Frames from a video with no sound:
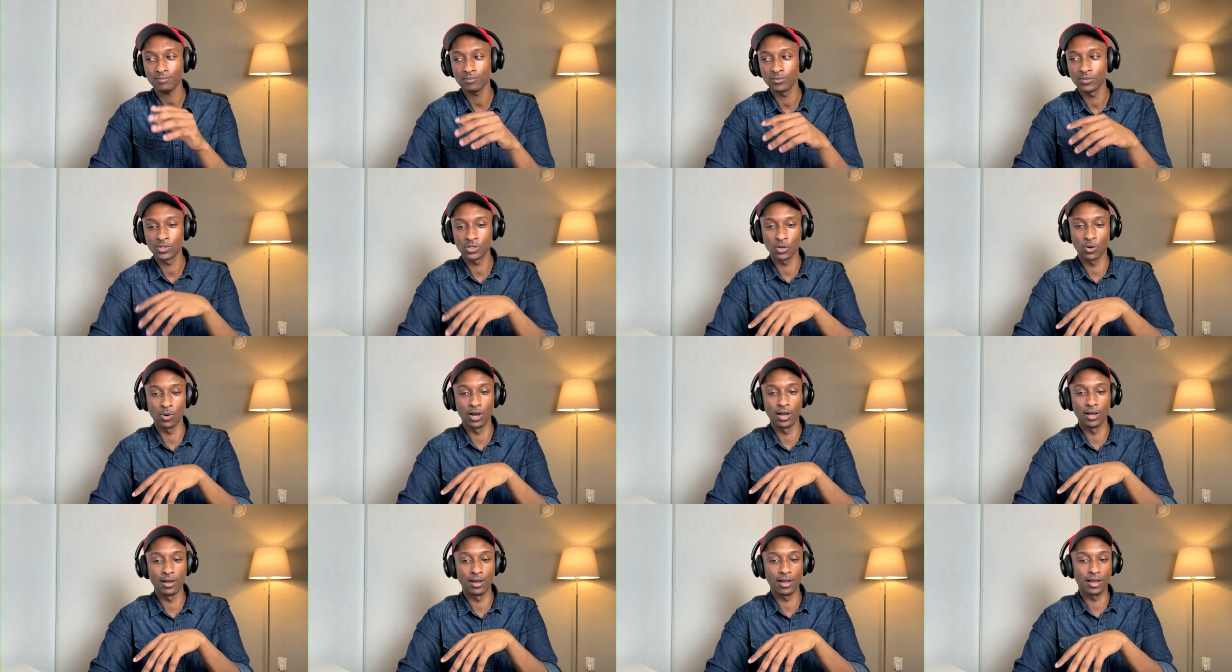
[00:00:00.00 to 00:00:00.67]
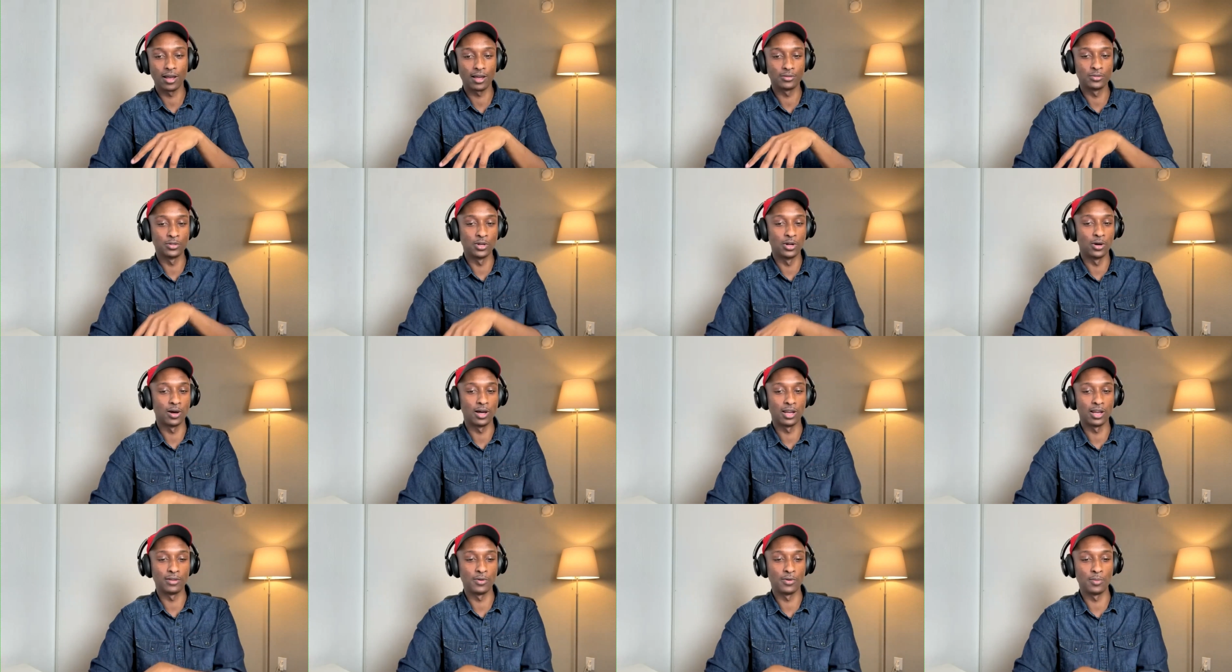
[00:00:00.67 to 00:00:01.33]
So I
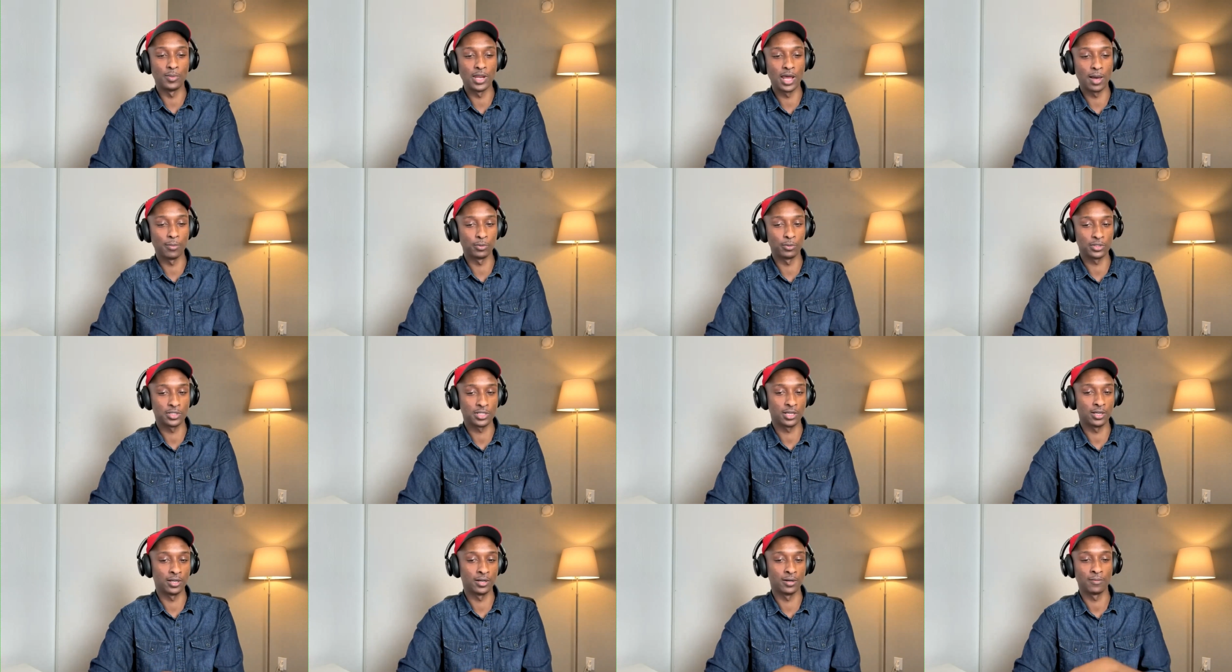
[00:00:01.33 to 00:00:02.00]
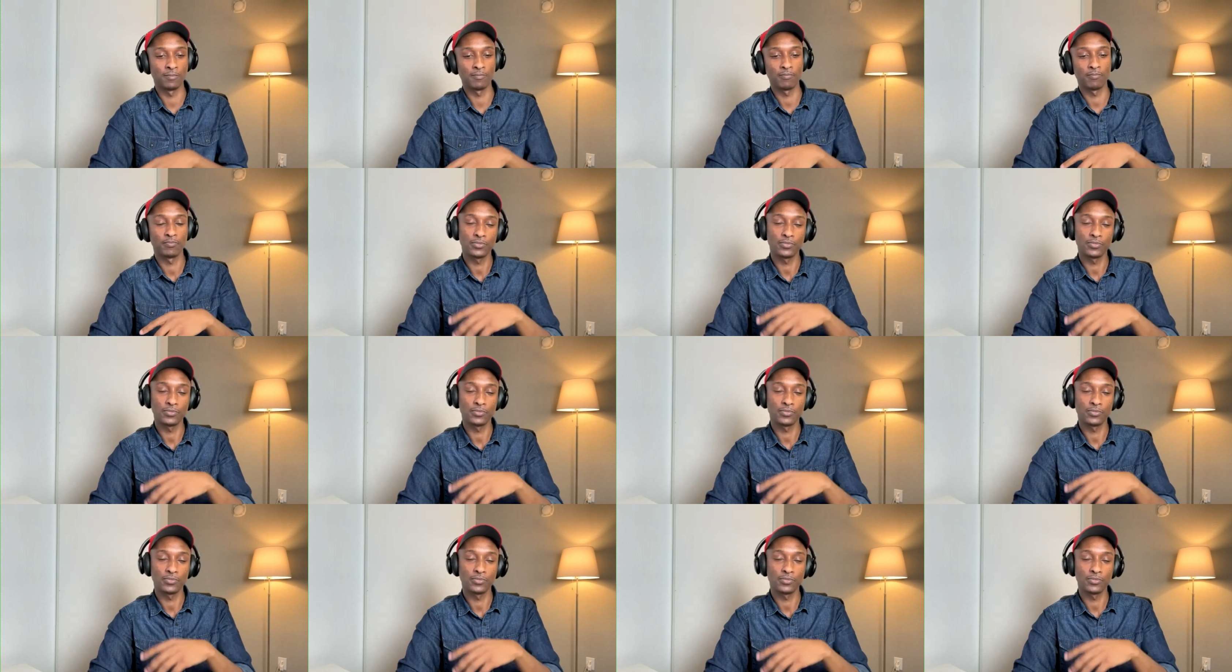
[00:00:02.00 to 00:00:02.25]
live in Minneapolis here.